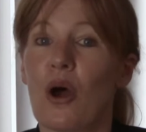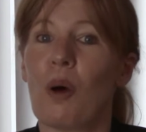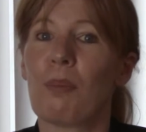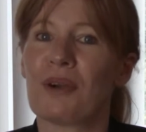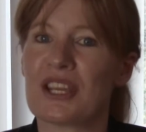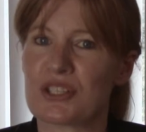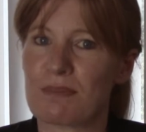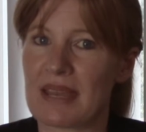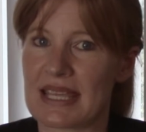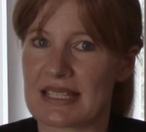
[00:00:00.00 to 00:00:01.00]
Operation
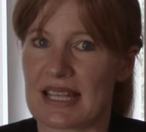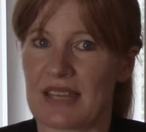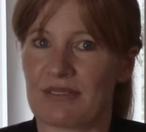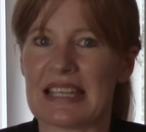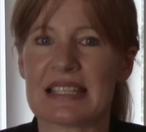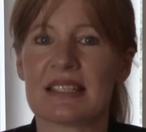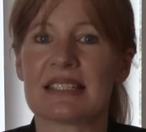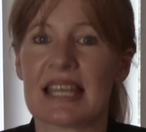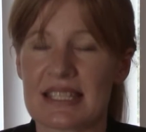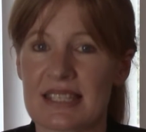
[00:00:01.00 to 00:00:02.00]
Makesafe isn't
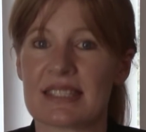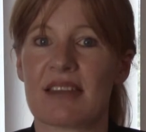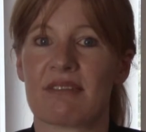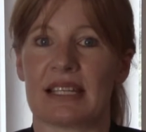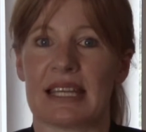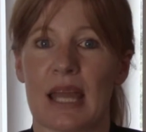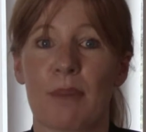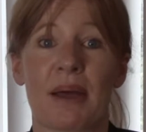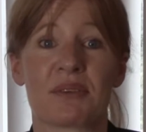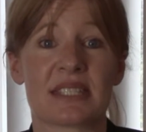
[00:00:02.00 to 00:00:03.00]
necessarily
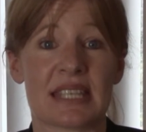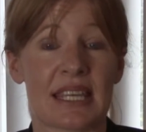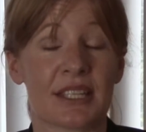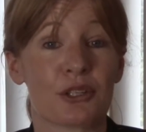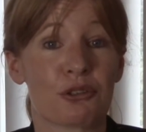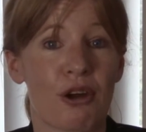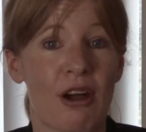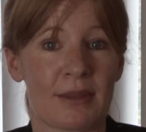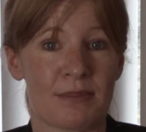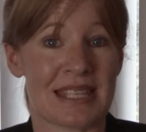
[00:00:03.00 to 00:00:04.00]
about seeing a
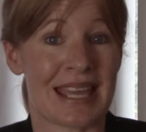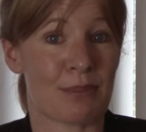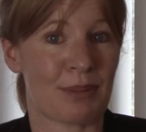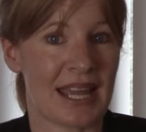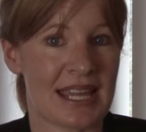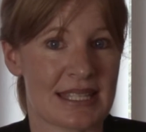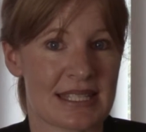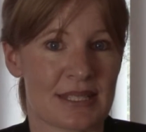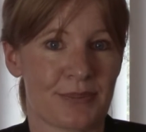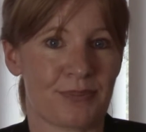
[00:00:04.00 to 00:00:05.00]
crime take place.